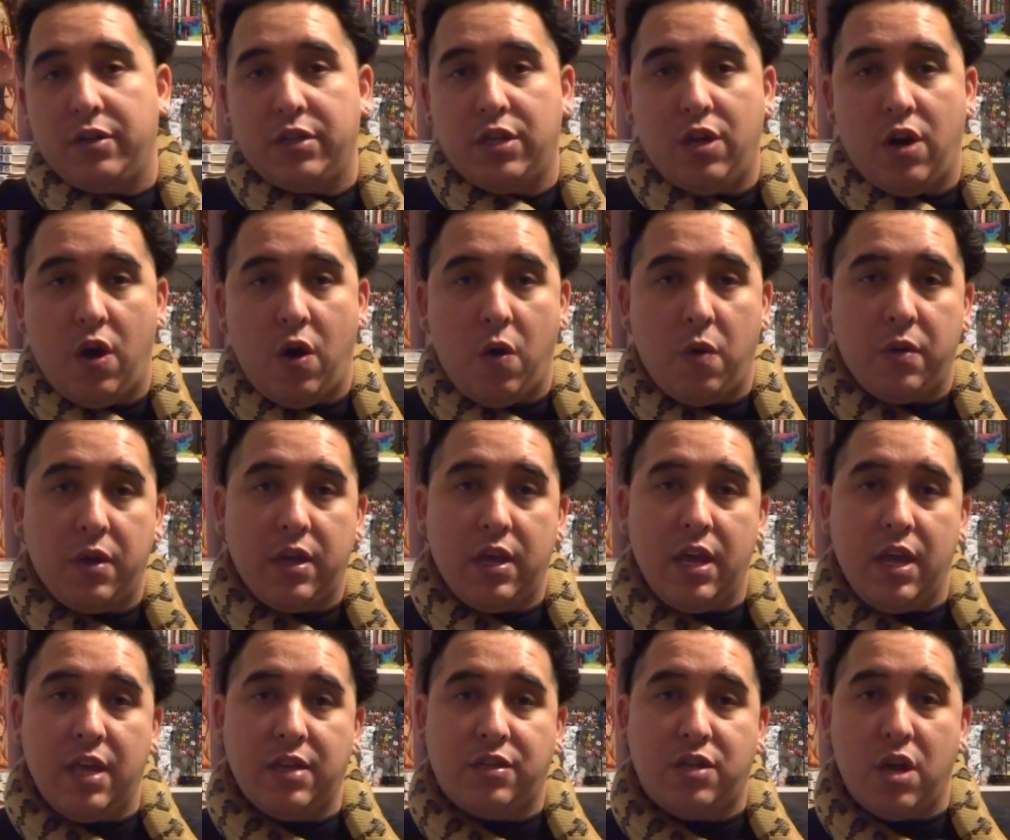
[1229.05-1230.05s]

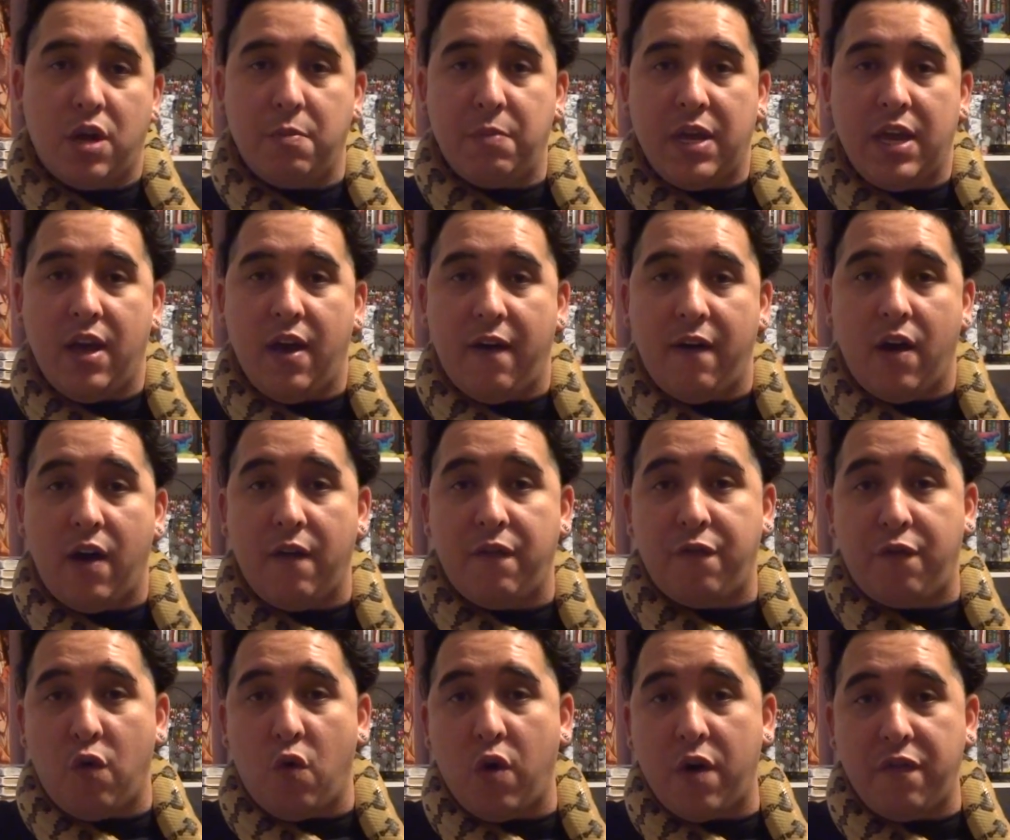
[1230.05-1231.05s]
is going to be a
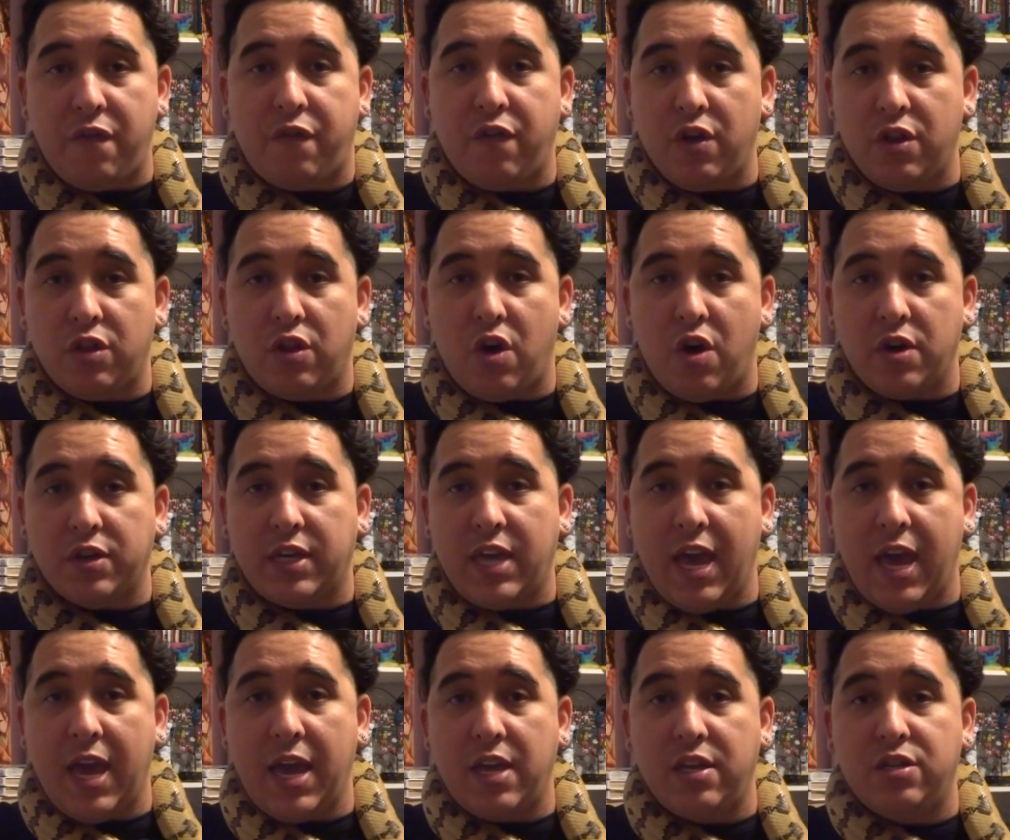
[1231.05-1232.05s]
4-foot long
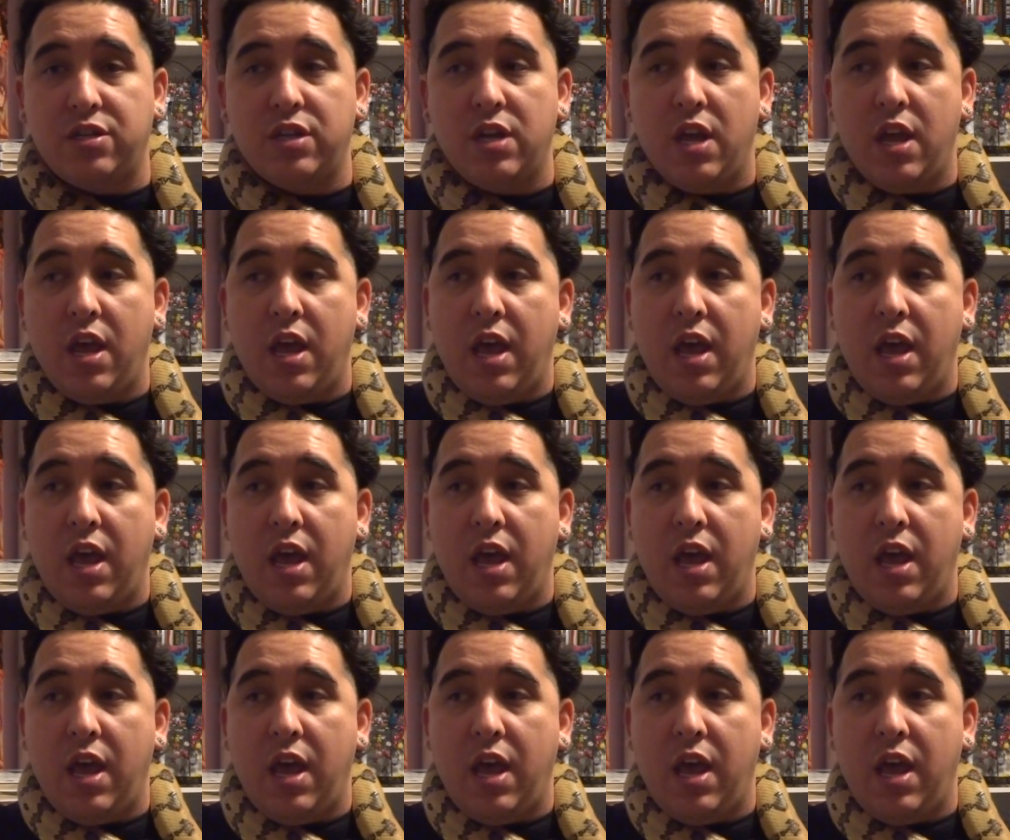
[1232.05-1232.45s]
cage,